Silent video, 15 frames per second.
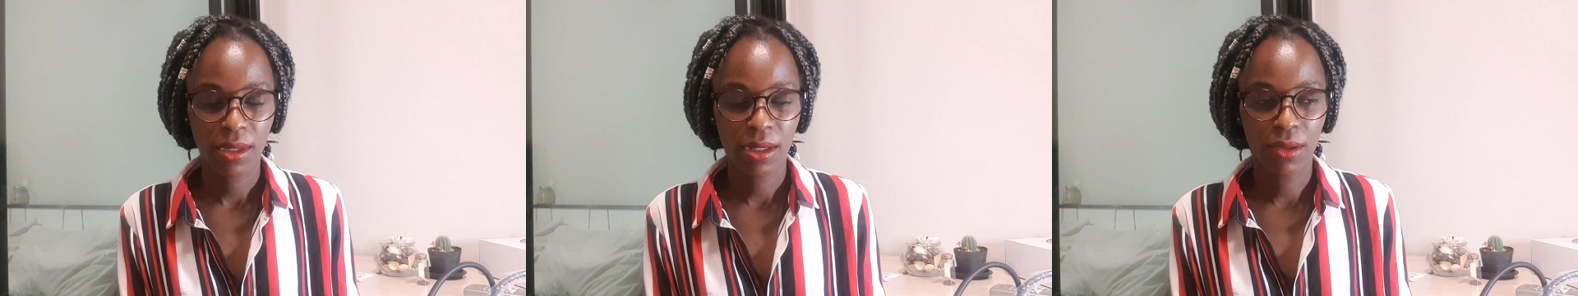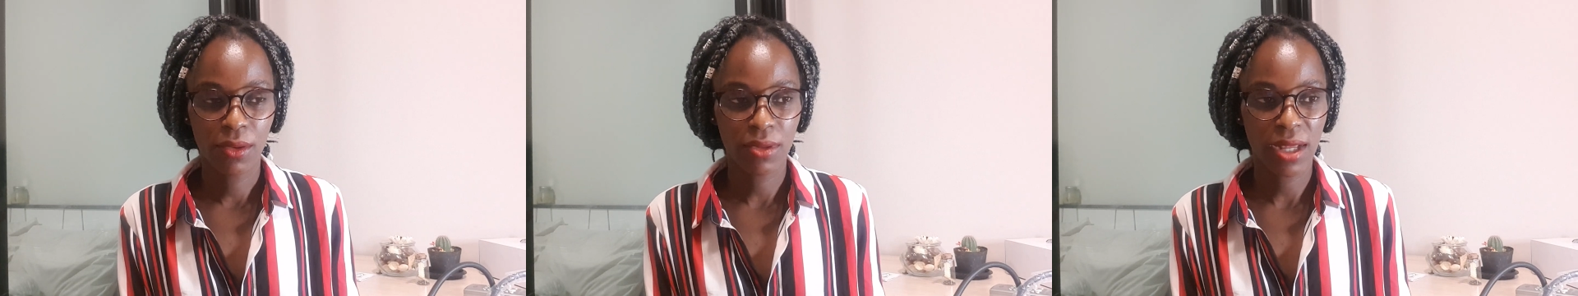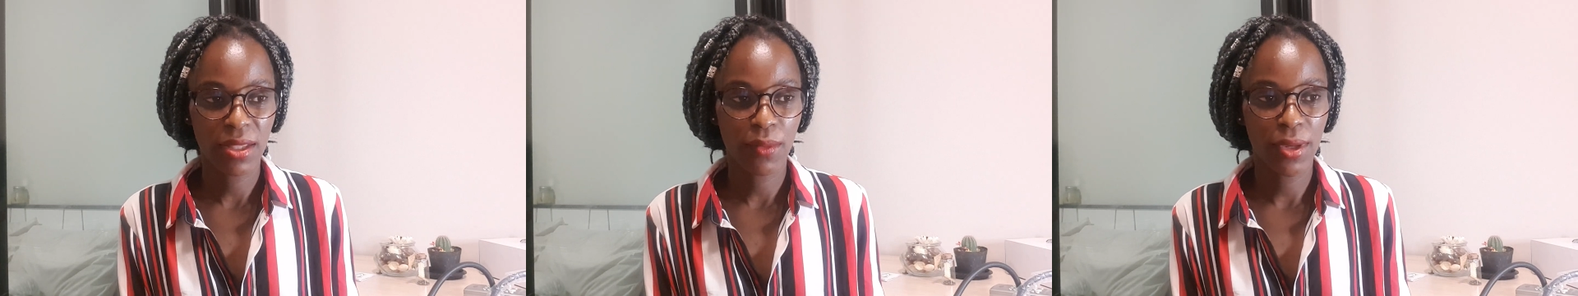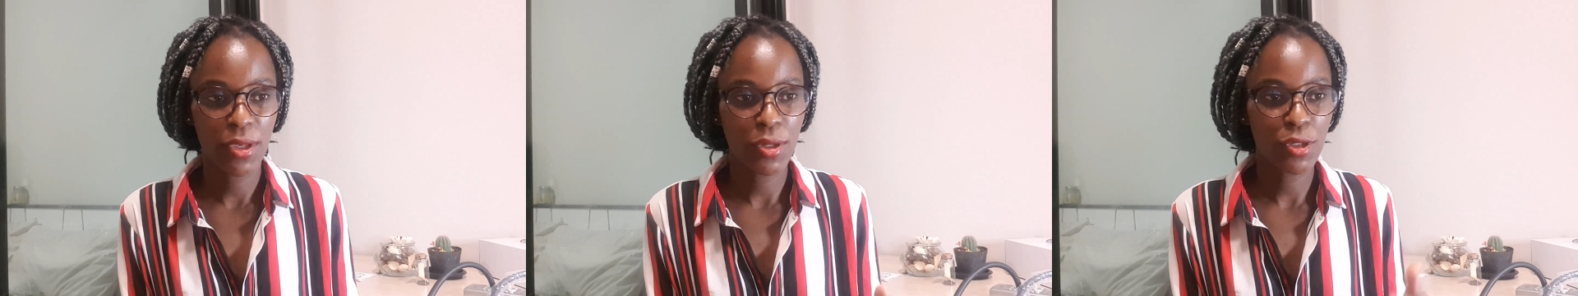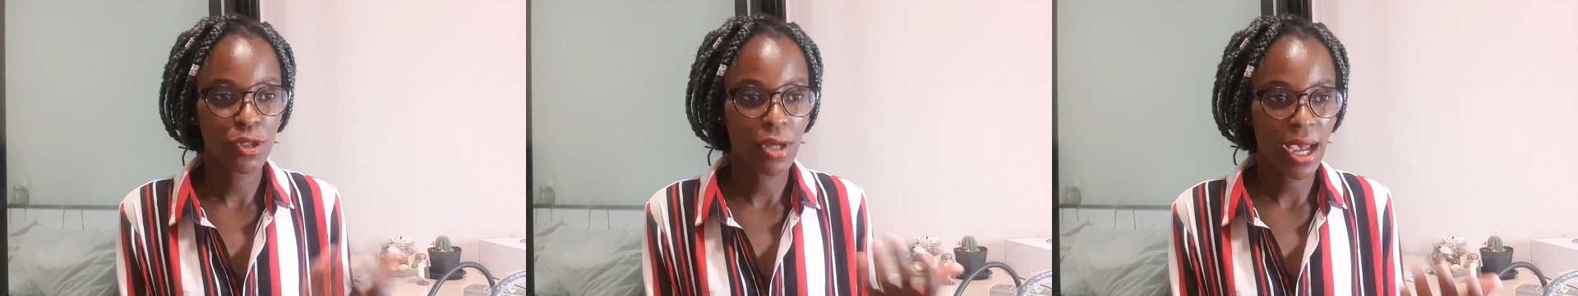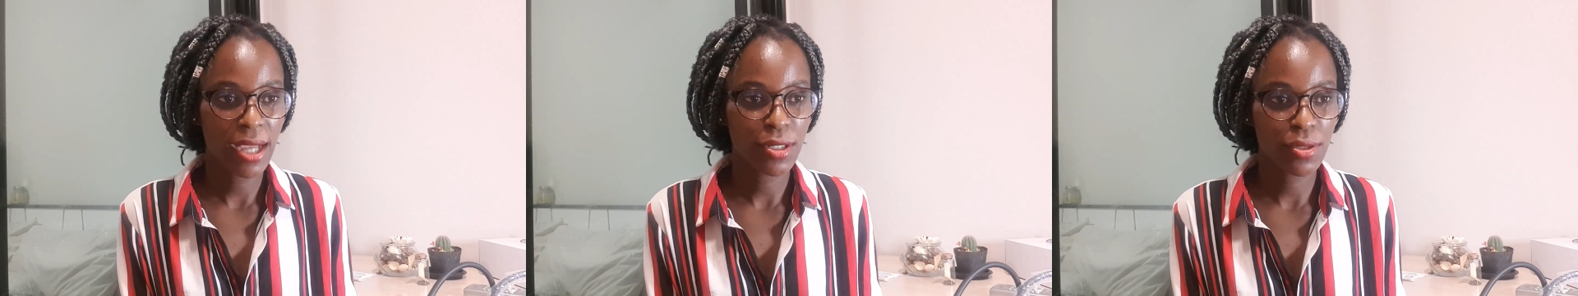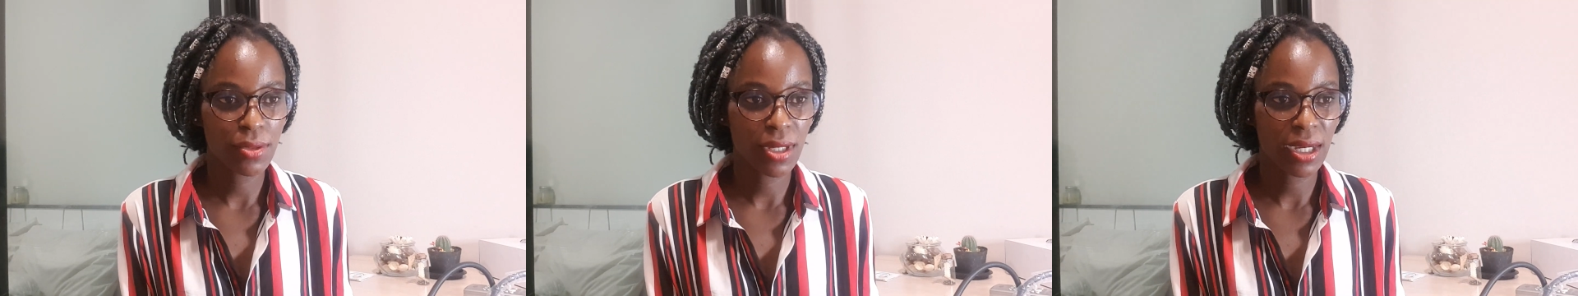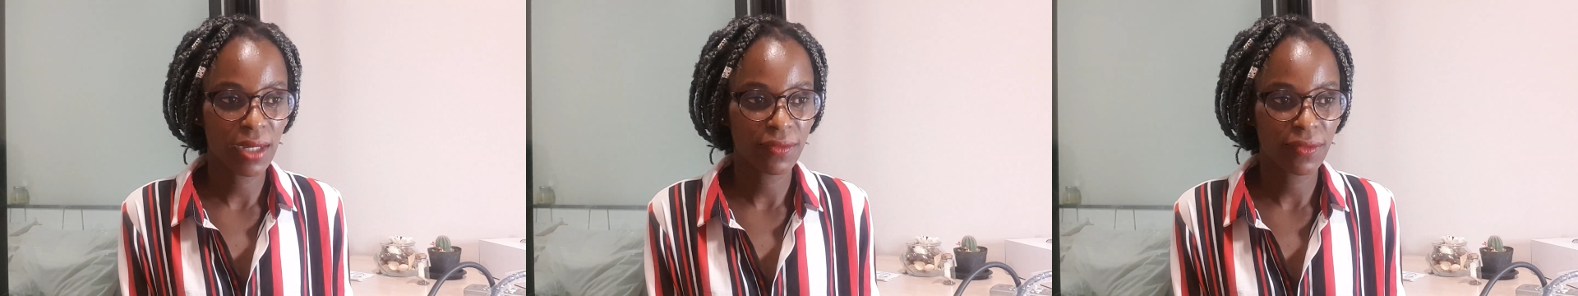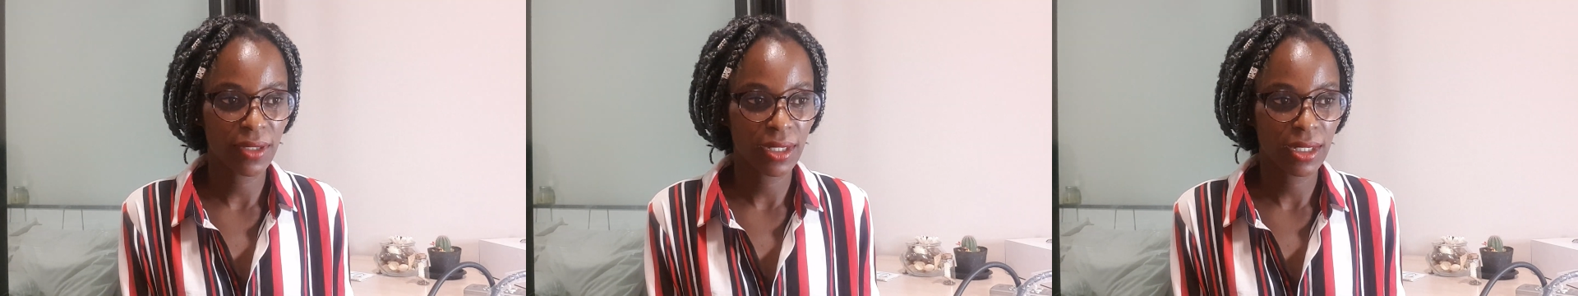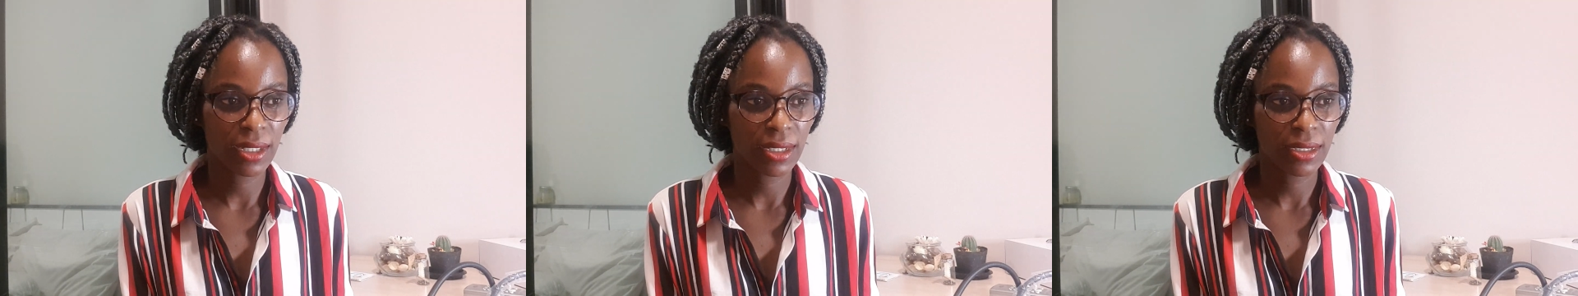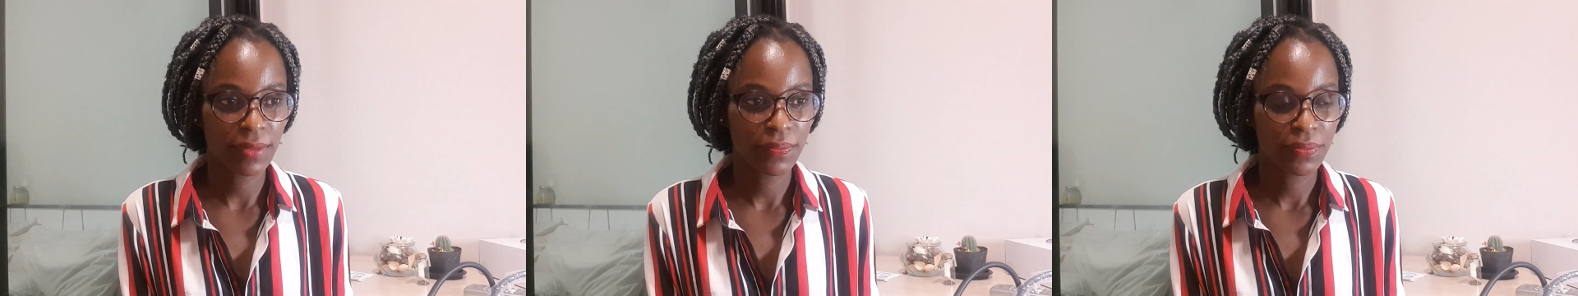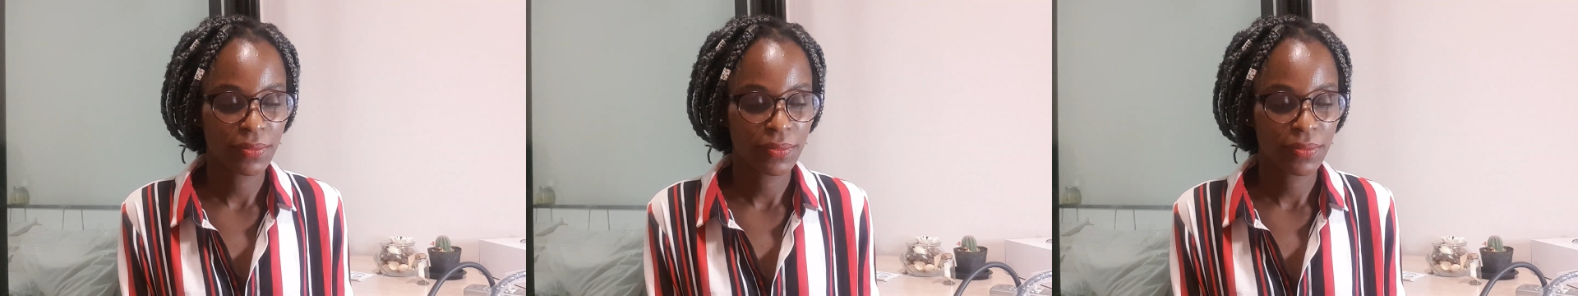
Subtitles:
or rather when you try to cover